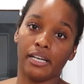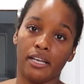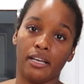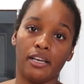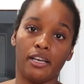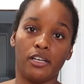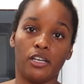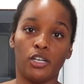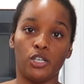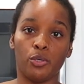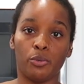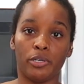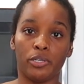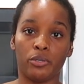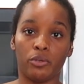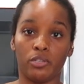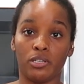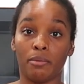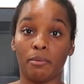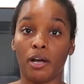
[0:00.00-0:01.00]
and
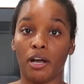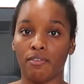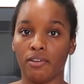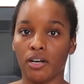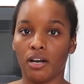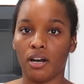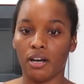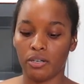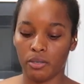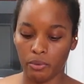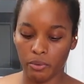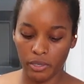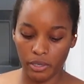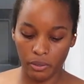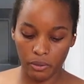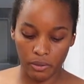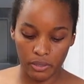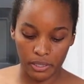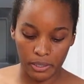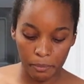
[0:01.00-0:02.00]
drizzle some avocado oil
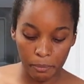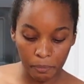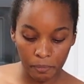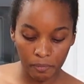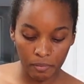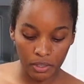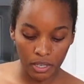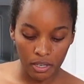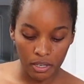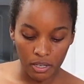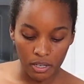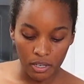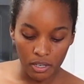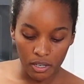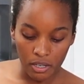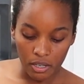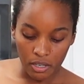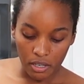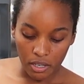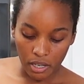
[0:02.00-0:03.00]
on it.
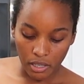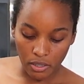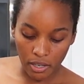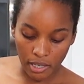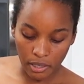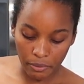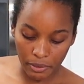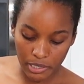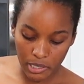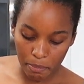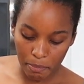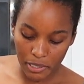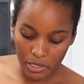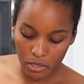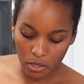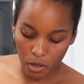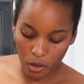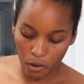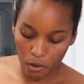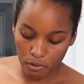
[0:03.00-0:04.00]
A lot of recipes
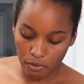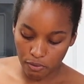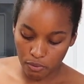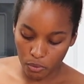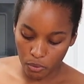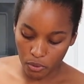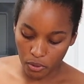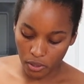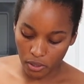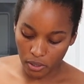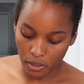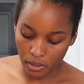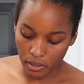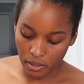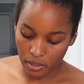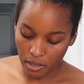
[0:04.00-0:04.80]
call for